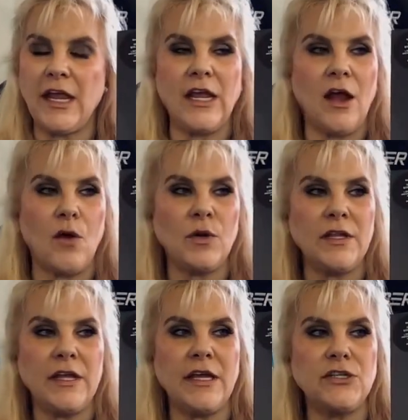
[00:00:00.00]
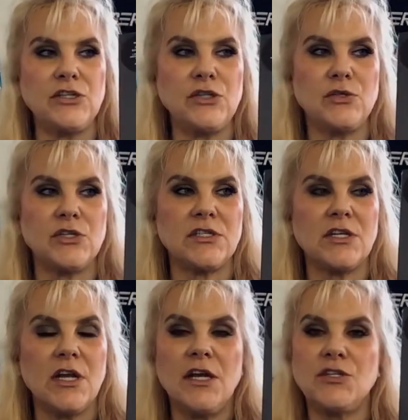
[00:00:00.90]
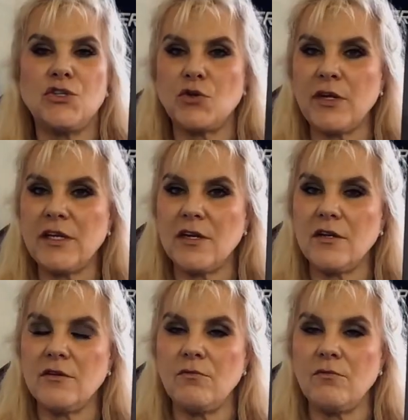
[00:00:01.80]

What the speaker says: He got really into just street,